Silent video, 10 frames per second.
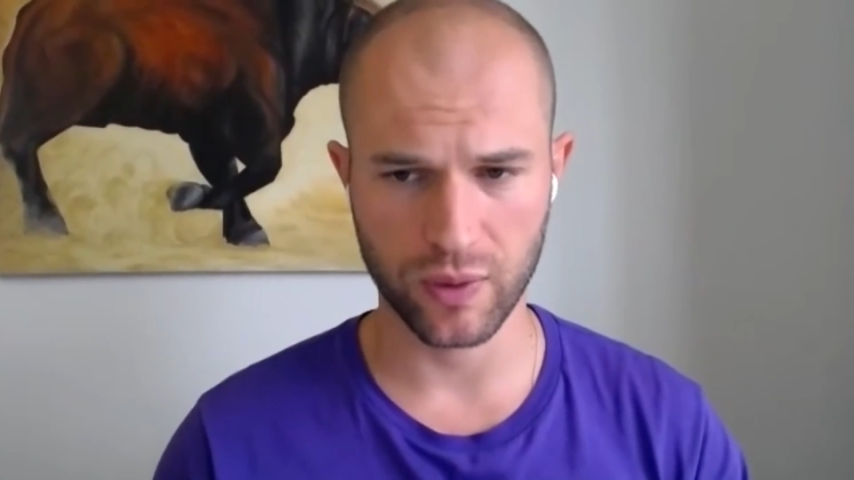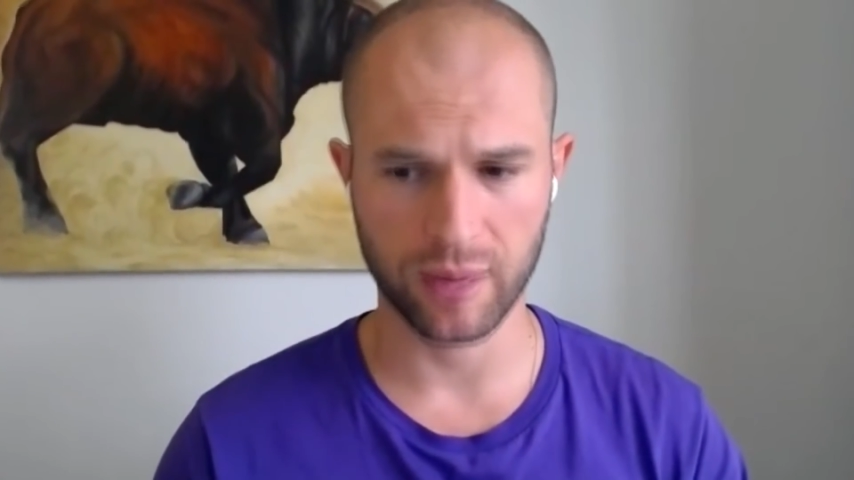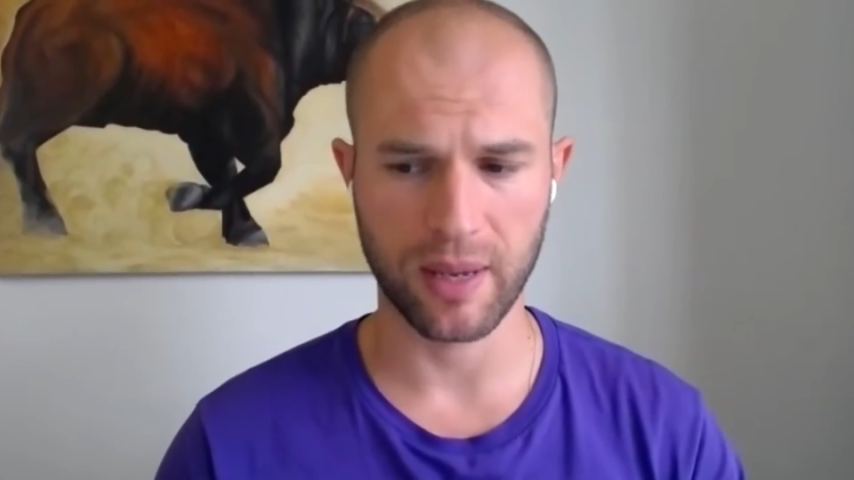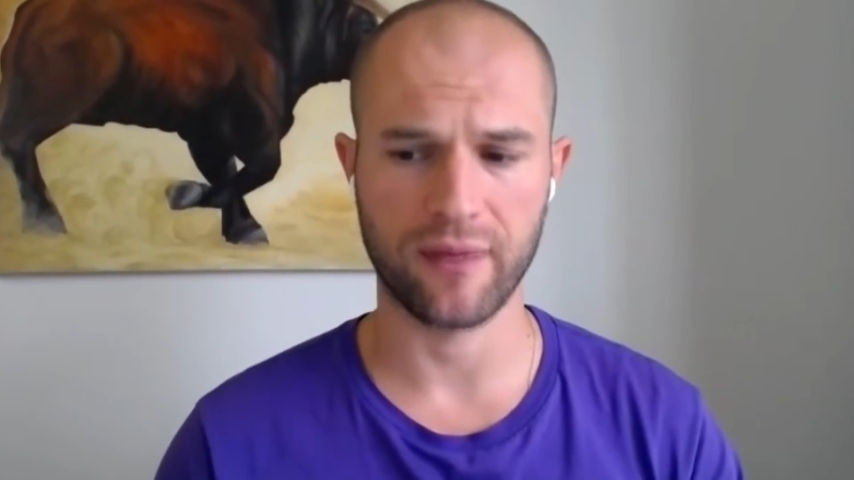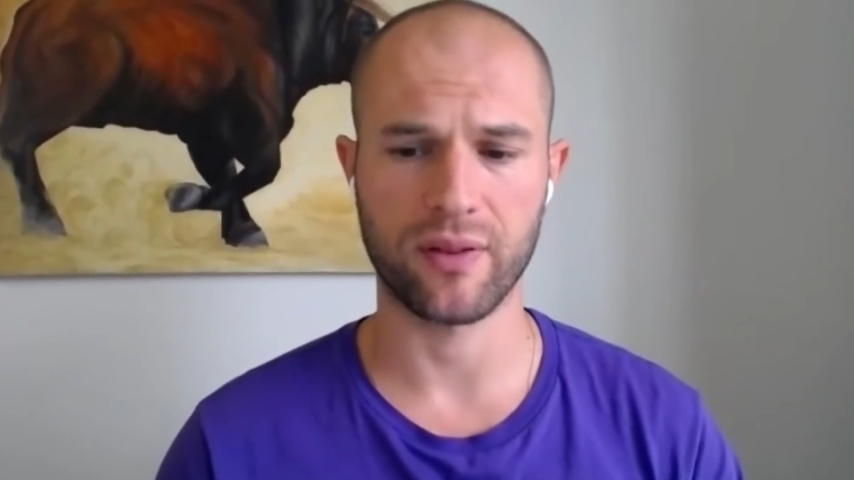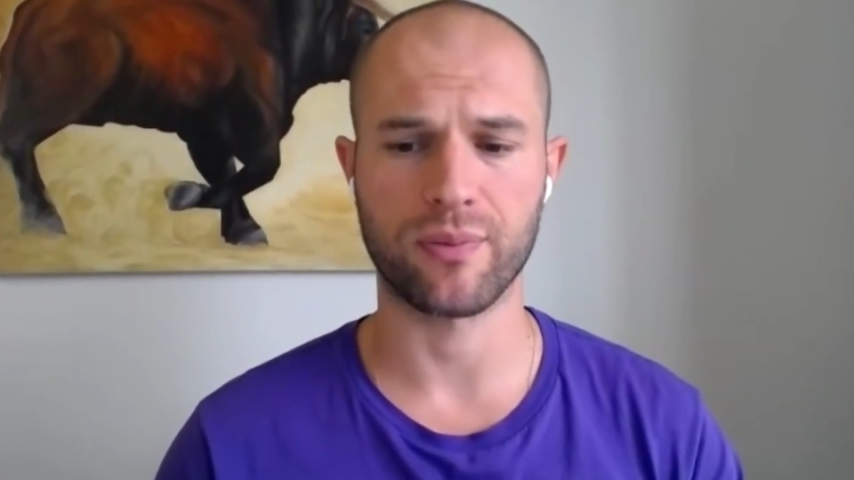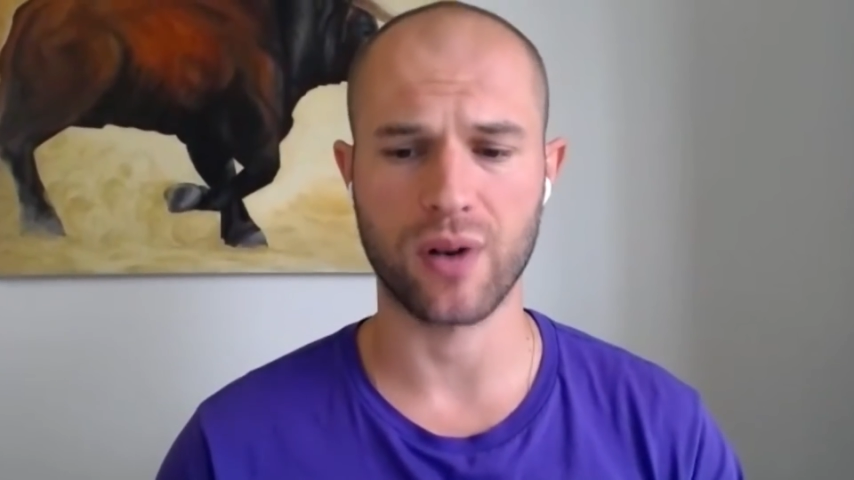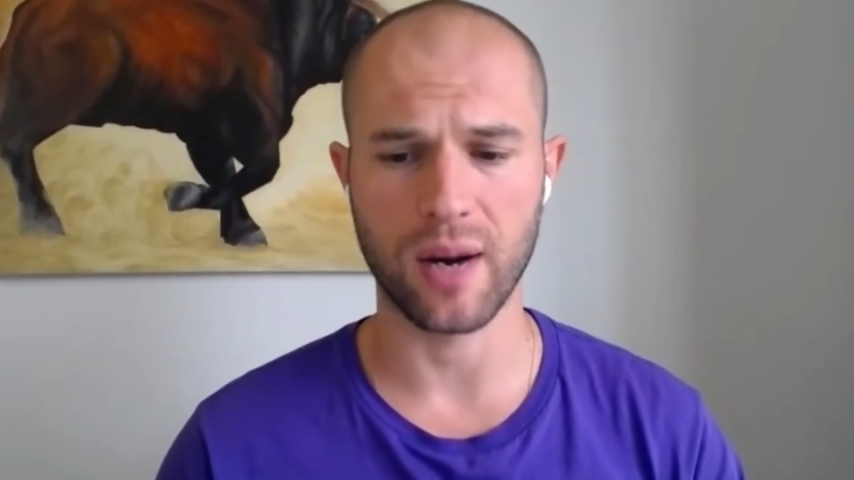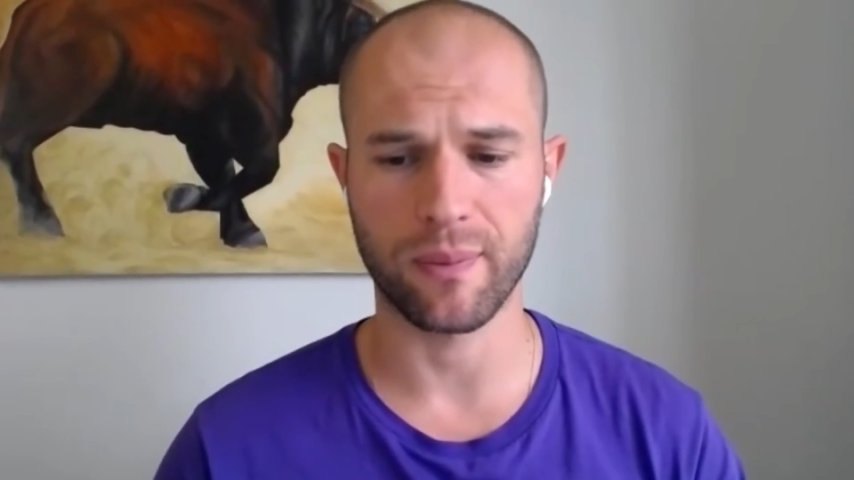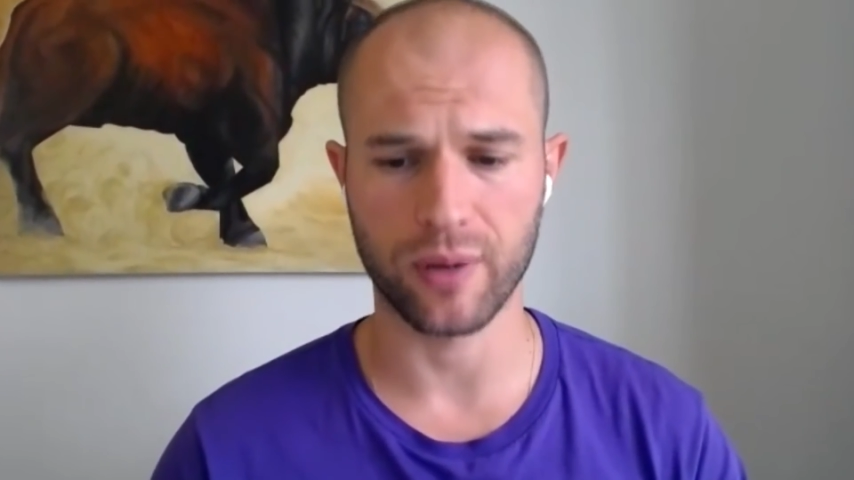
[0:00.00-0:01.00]
with them have the
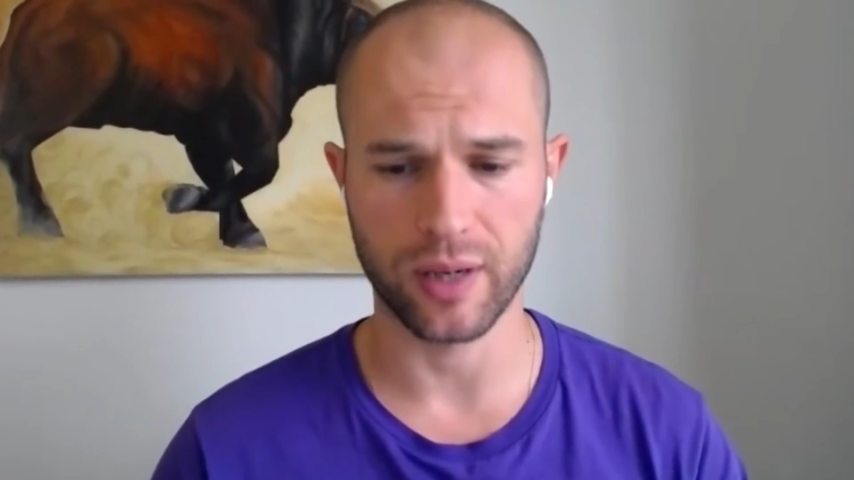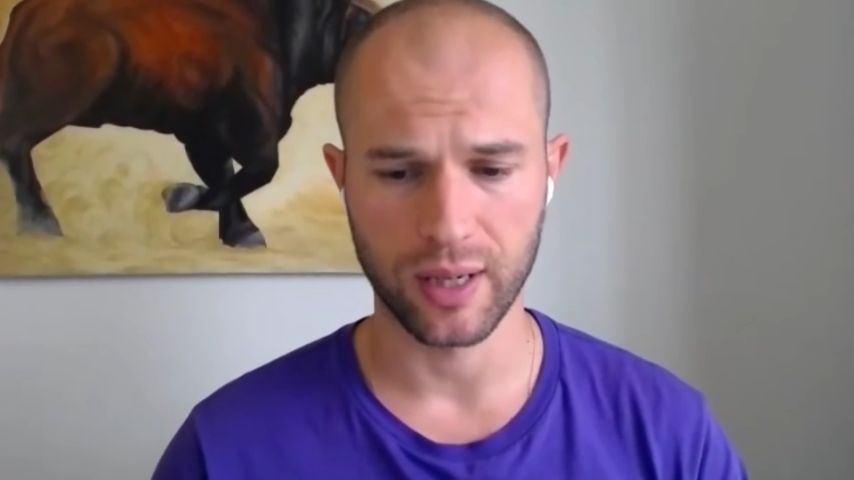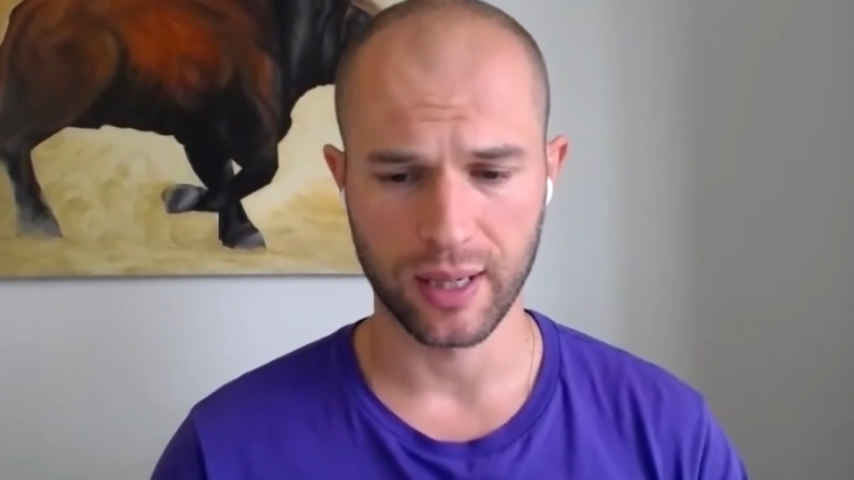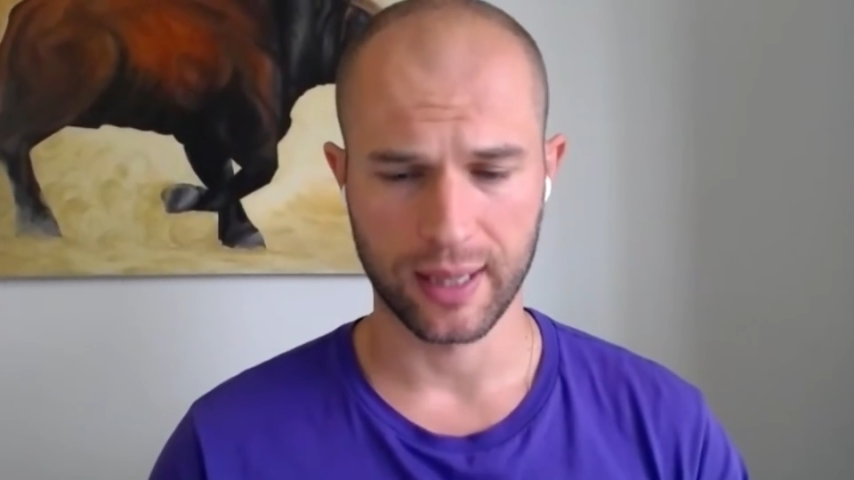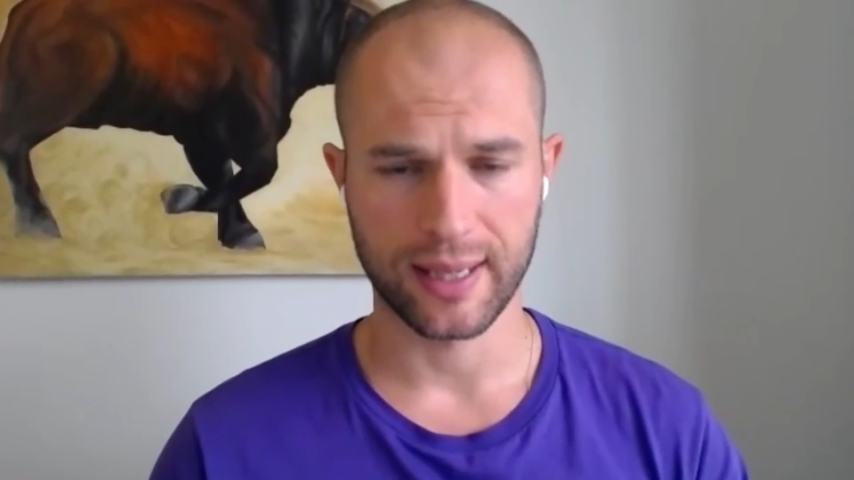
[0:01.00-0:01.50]
proper